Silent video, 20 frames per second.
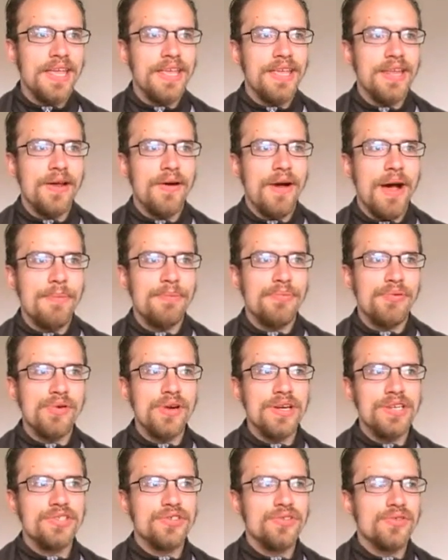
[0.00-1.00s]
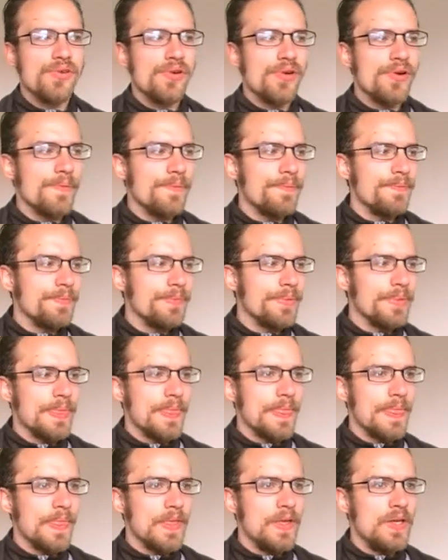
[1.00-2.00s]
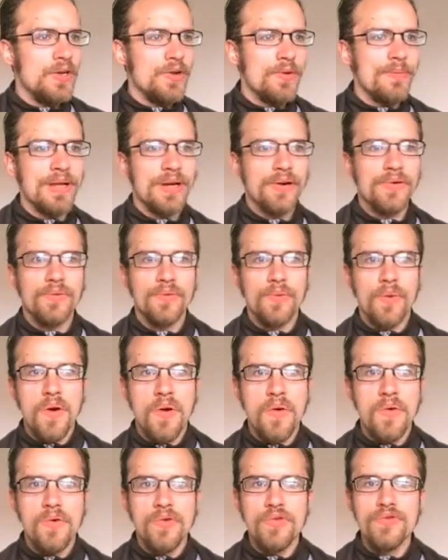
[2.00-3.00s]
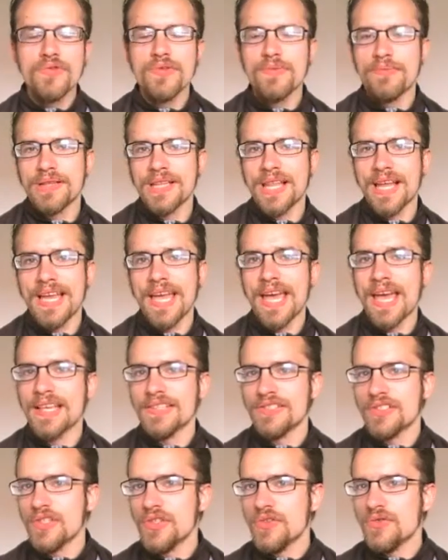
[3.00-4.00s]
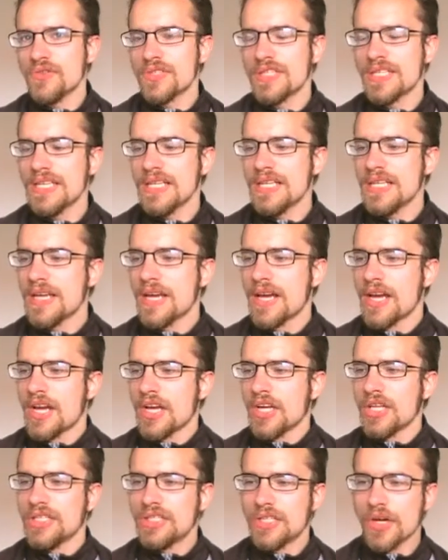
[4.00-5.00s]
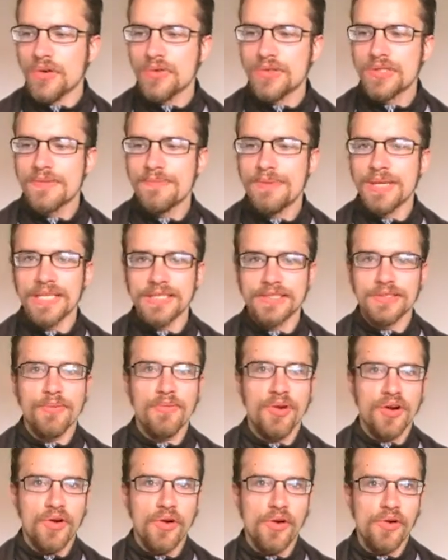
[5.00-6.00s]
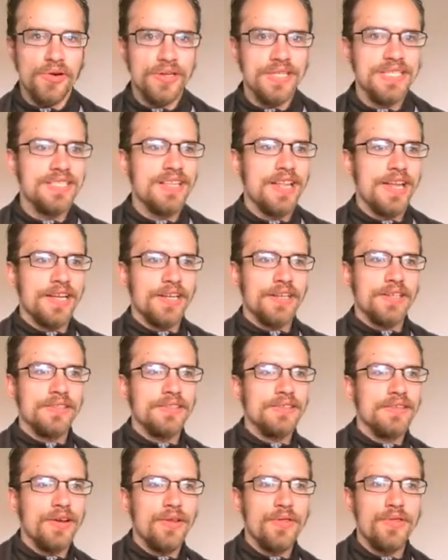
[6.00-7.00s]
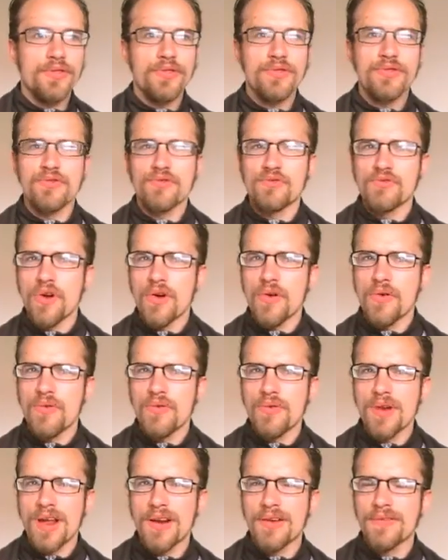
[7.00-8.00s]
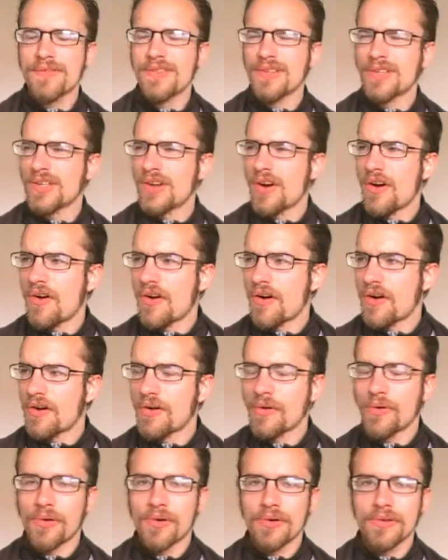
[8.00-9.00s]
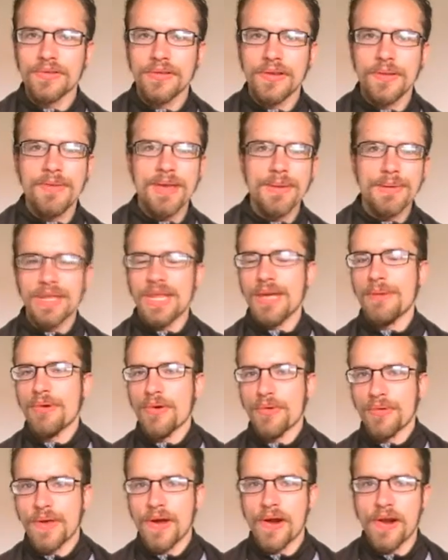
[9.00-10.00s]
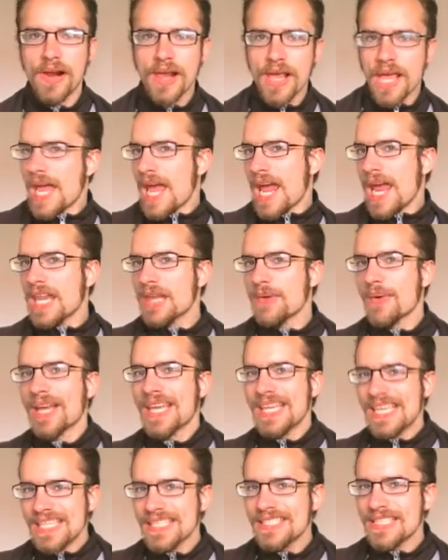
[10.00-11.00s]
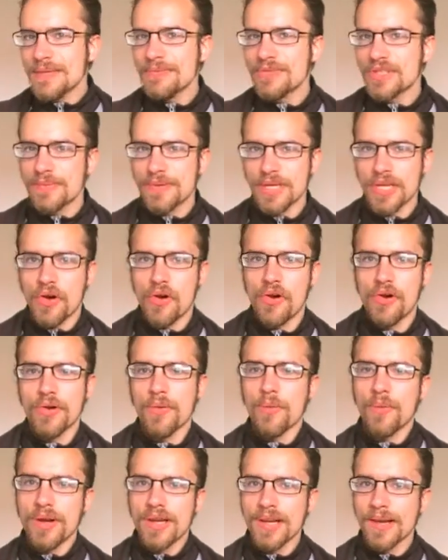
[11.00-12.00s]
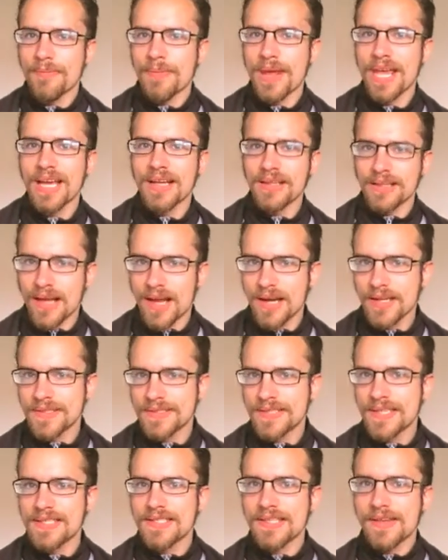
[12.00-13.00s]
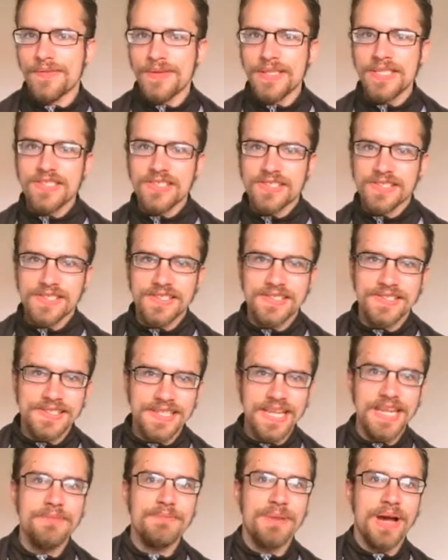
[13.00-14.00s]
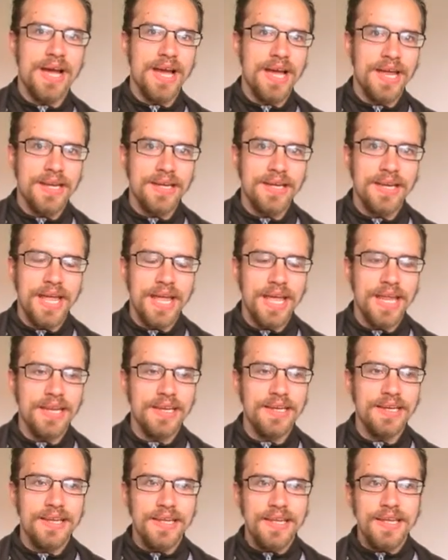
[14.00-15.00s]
I'm pretty sure no matter who you play as, you see Ghost being somewhat hurt. He's like thrown out of the car, or maybe they both are. Anyway, he seems to be hurt. Wouldn't it make a lot of sense if he just stayed behind and,